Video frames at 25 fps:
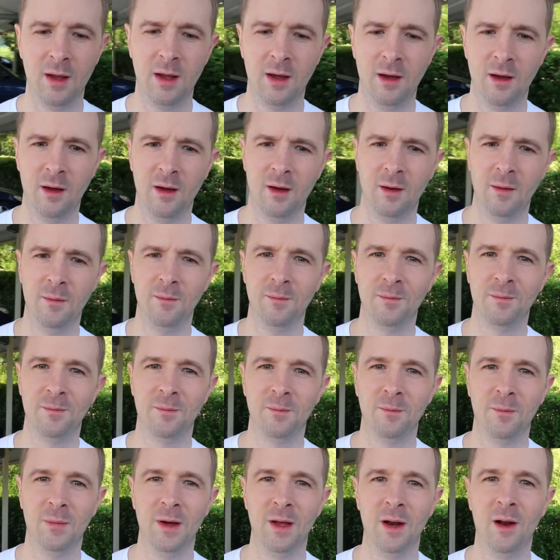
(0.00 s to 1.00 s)
um,
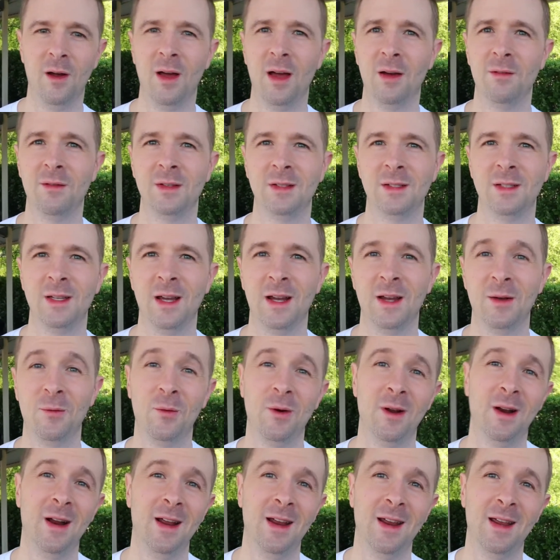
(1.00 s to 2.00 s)
but I'll have a second
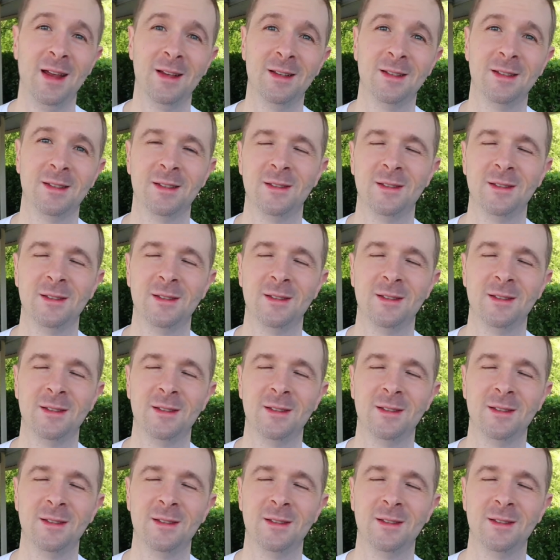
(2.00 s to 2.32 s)
one, I guess.